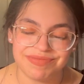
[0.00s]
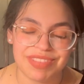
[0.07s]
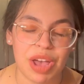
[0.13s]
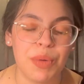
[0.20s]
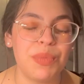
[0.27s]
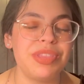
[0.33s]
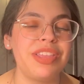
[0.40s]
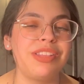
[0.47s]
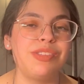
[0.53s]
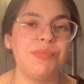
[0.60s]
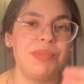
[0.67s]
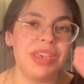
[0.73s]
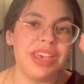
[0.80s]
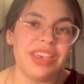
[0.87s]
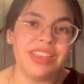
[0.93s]
I want that to
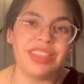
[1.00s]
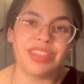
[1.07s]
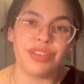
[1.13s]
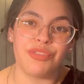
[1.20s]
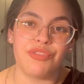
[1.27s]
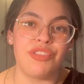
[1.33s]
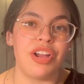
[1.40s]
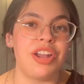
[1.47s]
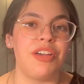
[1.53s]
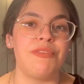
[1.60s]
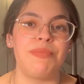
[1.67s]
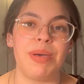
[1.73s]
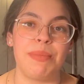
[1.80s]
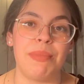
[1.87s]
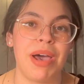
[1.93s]
be the front of
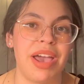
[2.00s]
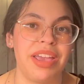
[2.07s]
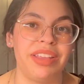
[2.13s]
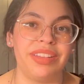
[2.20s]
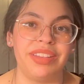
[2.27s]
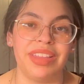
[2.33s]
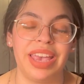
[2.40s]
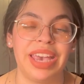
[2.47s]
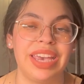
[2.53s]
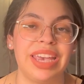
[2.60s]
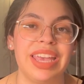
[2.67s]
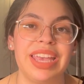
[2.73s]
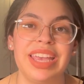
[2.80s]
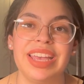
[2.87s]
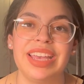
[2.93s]
my mind. Like,
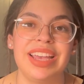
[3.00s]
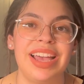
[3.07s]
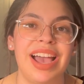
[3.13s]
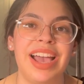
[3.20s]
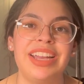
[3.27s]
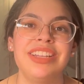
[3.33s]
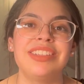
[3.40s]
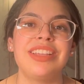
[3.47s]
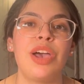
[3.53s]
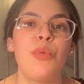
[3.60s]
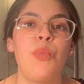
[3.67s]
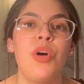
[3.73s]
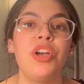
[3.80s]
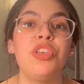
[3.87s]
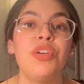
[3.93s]
I just, I
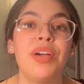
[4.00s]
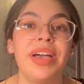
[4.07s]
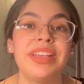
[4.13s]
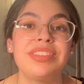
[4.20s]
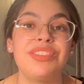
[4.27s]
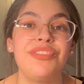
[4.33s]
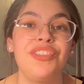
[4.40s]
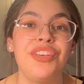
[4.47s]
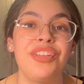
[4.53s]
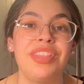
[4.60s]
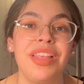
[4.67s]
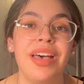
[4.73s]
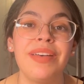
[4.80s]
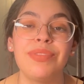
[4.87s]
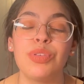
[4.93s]
want you guys to feel
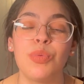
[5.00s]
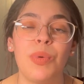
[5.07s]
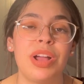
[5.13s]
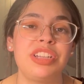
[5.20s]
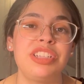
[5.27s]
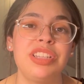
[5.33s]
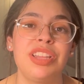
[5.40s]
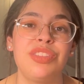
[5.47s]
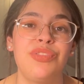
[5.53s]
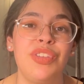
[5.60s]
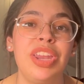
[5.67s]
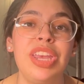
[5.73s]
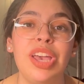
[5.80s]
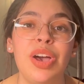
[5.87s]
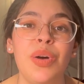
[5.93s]
love through watching this
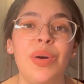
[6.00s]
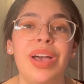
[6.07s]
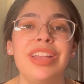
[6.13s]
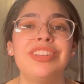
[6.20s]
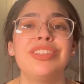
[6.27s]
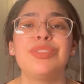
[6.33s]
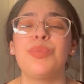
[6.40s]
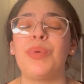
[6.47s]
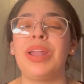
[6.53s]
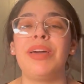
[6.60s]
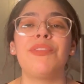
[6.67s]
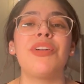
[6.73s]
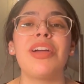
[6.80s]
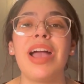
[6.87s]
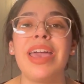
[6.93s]
video. And just
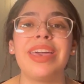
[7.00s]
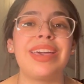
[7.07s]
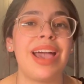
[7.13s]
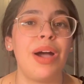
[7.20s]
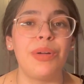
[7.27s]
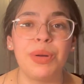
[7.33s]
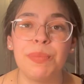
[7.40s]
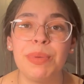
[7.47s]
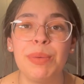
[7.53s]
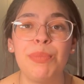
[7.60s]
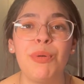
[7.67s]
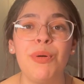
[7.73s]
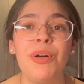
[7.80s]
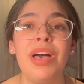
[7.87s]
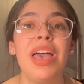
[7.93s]
whenever I encounter
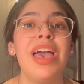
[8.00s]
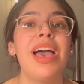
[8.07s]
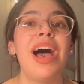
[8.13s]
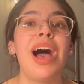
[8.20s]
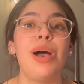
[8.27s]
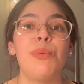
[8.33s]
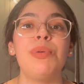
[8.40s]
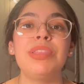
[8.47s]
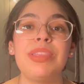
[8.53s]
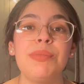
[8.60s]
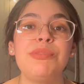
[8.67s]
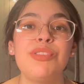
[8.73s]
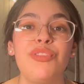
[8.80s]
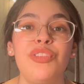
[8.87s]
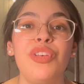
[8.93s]
people, I want them
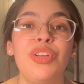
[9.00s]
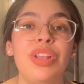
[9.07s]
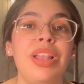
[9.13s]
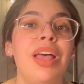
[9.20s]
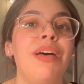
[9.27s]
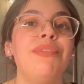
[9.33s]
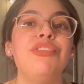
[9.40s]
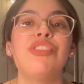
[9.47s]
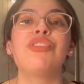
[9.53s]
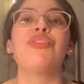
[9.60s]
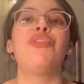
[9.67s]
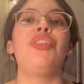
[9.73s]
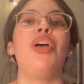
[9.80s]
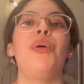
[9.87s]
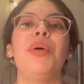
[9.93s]
to feel love just
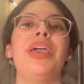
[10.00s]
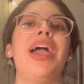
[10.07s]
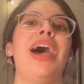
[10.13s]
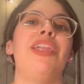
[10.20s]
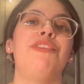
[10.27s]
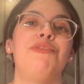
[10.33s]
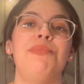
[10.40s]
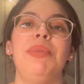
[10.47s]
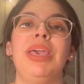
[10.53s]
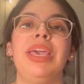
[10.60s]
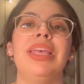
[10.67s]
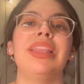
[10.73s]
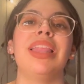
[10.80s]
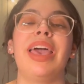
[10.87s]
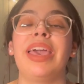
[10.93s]
flowing out of
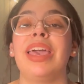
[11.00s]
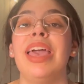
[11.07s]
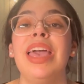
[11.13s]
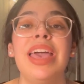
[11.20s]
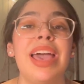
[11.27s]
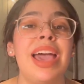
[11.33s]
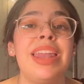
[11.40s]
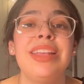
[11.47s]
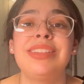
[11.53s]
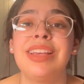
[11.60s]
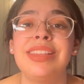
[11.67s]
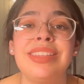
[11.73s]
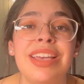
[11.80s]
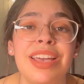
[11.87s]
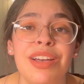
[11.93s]
me. Like, and it
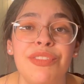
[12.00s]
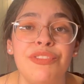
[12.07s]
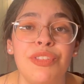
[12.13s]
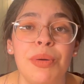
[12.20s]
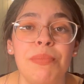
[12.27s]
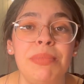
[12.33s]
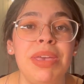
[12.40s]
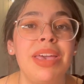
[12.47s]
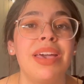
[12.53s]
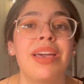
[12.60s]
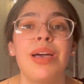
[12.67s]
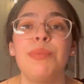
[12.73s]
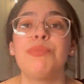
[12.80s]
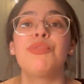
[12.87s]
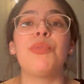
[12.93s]
doesn't come from me. It
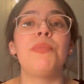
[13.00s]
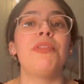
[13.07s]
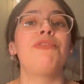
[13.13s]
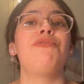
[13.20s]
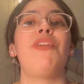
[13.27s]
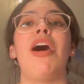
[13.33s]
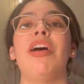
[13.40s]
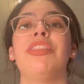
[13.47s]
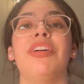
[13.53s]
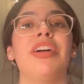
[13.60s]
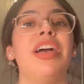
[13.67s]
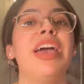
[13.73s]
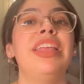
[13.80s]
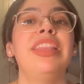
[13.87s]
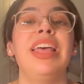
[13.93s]
comes from the Father.
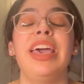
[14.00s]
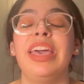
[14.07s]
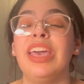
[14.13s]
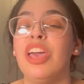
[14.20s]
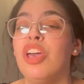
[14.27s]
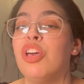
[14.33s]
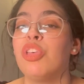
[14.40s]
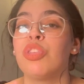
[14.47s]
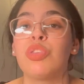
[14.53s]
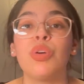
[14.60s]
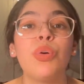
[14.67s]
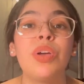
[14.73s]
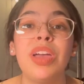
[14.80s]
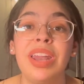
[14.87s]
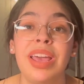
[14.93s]
And like
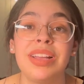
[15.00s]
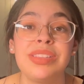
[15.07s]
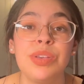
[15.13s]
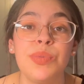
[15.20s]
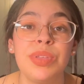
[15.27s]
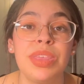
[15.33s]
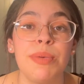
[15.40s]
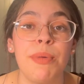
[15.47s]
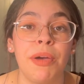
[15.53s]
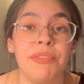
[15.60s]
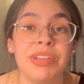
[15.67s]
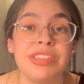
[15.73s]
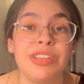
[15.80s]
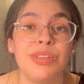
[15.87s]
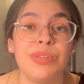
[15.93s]
through connecting with him
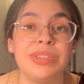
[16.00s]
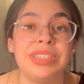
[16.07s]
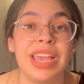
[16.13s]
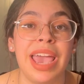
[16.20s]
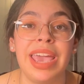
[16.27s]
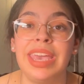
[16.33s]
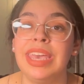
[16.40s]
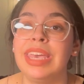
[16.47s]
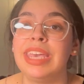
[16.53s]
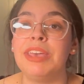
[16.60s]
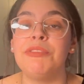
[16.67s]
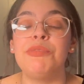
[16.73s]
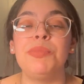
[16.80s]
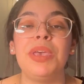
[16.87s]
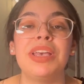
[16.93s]
every single day, he
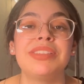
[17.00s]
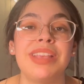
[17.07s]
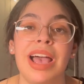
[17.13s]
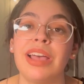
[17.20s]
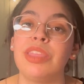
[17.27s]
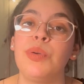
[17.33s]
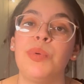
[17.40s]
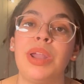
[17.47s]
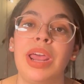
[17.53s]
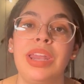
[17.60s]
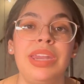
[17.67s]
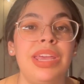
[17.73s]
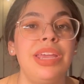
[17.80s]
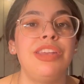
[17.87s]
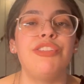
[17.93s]
gives me exactly what I
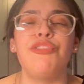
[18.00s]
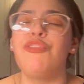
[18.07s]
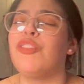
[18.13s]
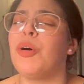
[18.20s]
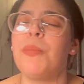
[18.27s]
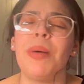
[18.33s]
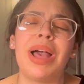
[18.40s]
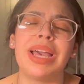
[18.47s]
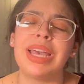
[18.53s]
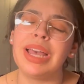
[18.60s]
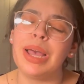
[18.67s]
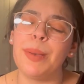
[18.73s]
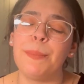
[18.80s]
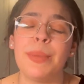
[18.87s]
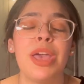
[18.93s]
need to fill my
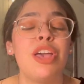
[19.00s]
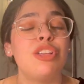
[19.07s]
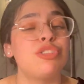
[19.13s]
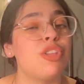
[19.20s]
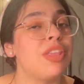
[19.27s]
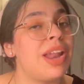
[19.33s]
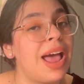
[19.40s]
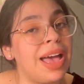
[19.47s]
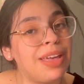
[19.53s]
cup so that I